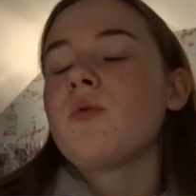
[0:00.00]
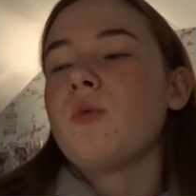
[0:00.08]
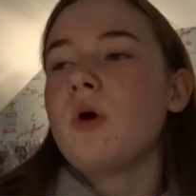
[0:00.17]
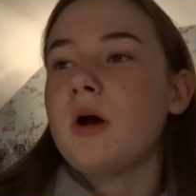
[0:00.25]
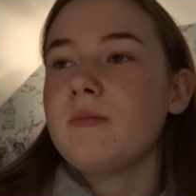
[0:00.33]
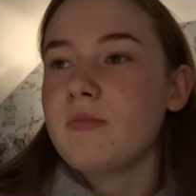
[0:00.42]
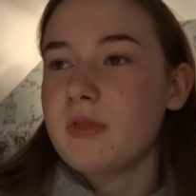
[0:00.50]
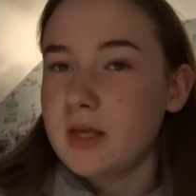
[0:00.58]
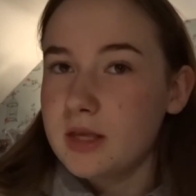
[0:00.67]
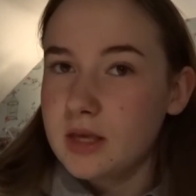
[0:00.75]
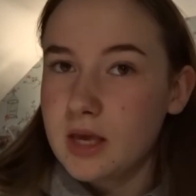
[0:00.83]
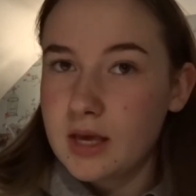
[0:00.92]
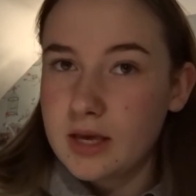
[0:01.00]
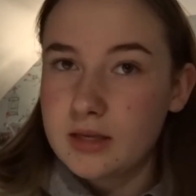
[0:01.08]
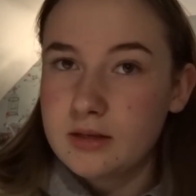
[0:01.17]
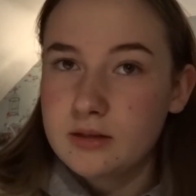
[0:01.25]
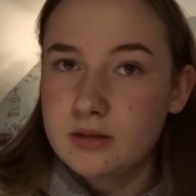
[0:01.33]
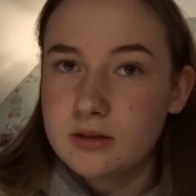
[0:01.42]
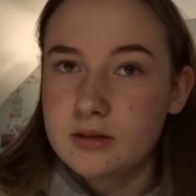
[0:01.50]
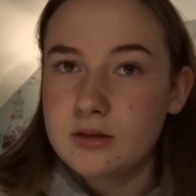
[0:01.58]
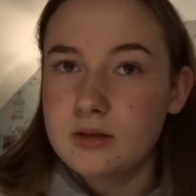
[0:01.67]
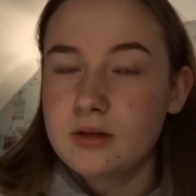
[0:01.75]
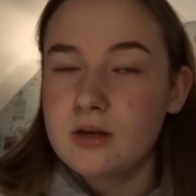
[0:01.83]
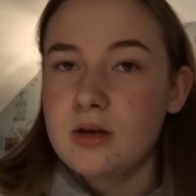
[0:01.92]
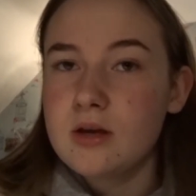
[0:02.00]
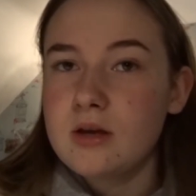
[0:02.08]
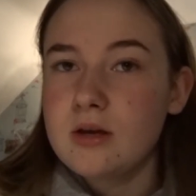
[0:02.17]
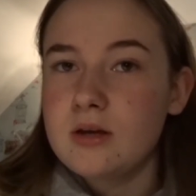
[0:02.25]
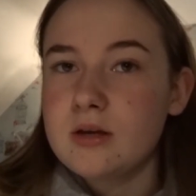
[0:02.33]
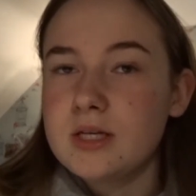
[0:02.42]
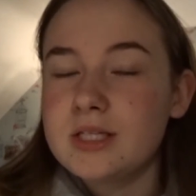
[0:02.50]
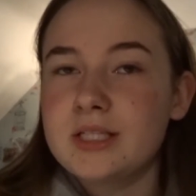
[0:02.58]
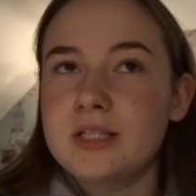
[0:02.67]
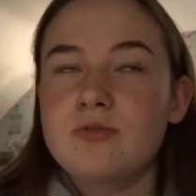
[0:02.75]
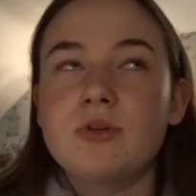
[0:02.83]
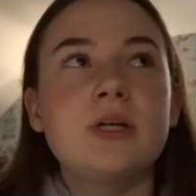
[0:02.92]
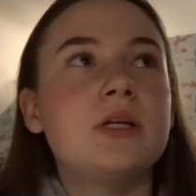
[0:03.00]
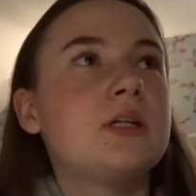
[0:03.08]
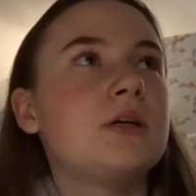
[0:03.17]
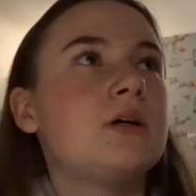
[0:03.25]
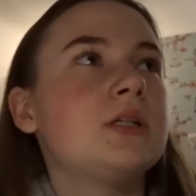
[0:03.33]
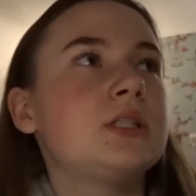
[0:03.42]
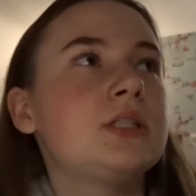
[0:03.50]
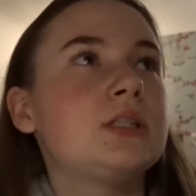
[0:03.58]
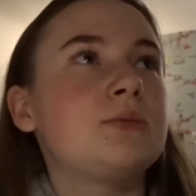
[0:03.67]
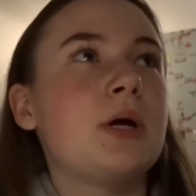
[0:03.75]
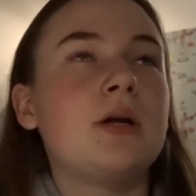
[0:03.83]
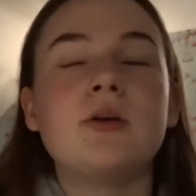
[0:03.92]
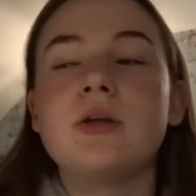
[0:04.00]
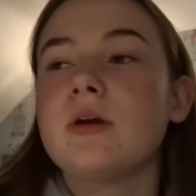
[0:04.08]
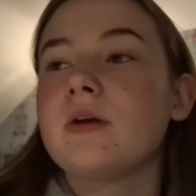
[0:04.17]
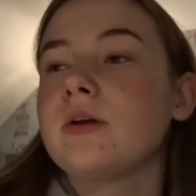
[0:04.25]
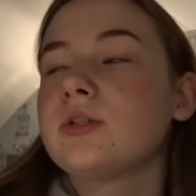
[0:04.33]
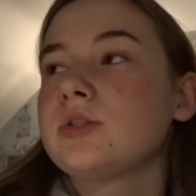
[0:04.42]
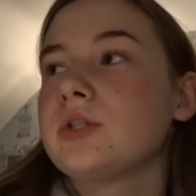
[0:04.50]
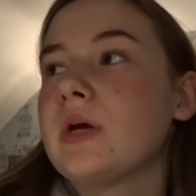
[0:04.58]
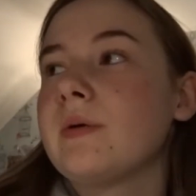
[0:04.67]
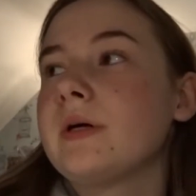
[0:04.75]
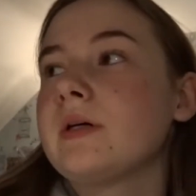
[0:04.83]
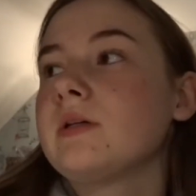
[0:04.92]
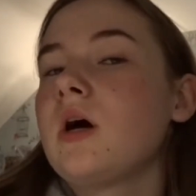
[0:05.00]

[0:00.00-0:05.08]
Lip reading: What I'm thinking... is this this is a bad idea and I just know it.